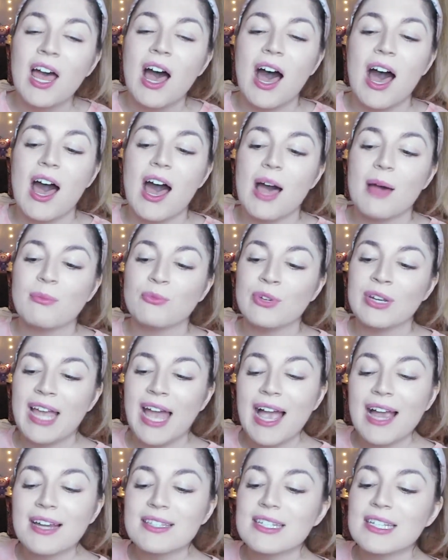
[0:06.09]
um,
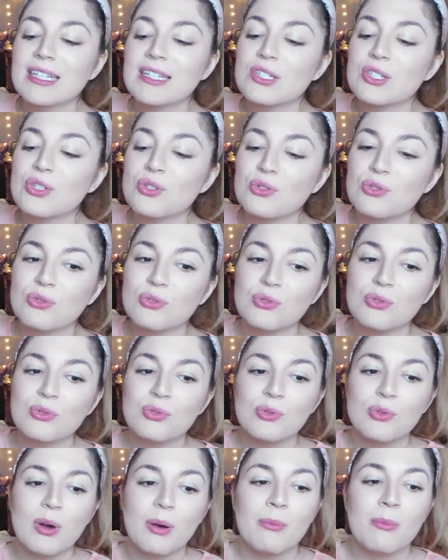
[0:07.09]
reacting
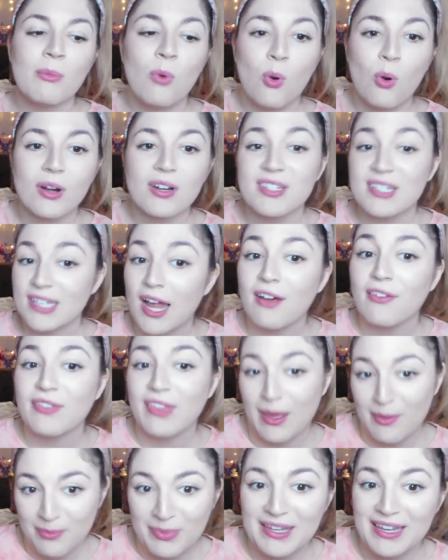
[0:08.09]
to more stuff
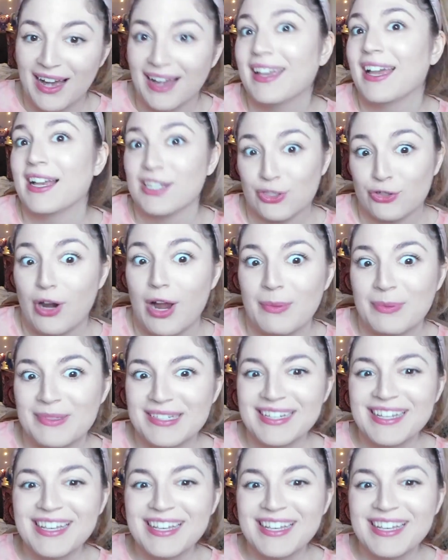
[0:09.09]
that B.I. has dropped.